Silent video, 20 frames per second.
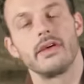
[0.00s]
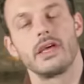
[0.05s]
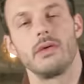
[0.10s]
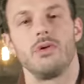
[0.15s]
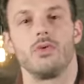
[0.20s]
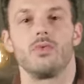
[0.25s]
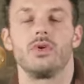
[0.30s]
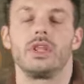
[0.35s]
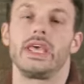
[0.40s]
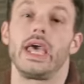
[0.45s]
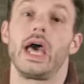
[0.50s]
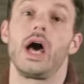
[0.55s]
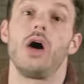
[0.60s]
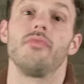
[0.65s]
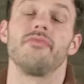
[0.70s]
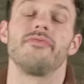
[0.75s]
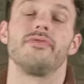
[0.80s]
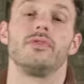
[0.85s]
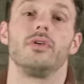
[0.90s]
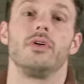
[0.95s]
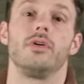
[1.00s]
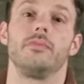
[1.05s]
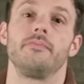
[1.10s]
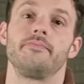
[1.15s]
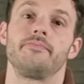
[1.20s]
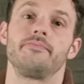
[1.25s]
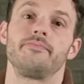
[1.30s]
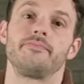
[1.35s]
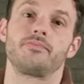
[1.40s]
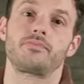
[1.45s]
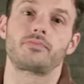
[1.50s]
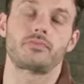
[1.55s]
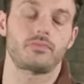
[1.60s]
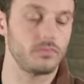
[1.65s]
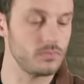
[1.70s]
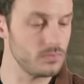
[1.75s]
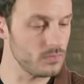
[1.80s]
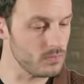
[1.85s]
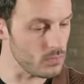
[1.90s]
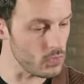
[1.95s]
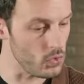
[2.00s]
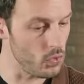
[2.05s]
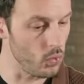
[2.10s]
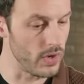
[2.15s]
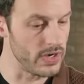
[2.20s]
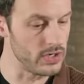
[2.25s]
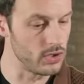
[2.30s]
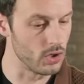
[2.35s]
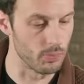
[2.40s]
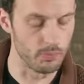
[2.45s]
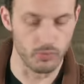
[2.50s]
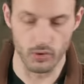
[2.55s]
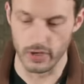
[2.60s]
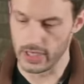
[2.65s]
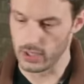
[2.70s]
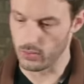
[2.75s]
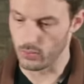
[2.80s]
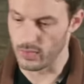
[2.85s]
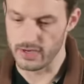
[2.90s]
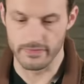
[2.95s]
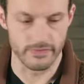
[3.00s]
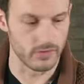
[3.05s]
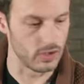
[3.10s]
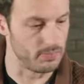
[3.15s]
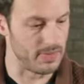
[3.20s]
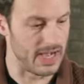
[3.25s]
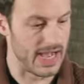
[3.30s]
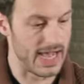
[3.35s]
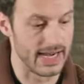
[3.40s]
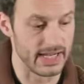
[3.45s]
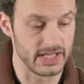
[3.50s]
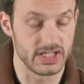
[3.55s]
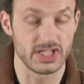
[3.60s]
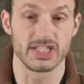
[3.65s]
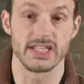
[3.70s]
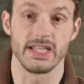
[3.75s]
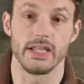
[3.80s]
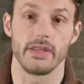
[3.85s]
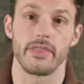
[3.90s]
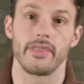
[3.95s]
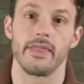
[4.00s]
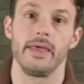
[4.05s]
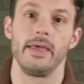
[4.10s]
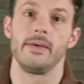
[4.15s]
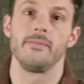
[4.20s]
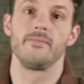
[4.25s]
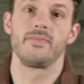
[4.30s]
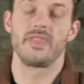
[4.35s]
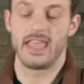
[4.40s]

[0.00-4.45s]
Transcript: that can be really helpful when you're putting reverb on a synth,